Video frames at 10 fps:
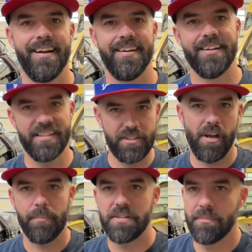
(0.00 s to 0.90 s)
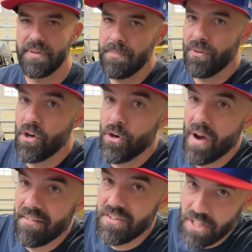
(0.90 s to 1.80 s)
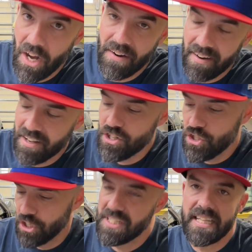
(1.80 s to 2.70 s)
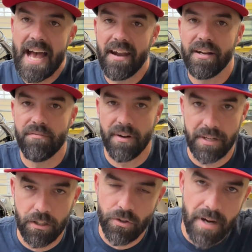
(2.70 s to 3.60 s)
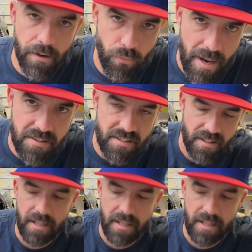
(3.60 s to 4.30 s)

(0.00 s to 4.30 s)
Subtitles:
Now let's talk about some people who have done just that in very creative ways.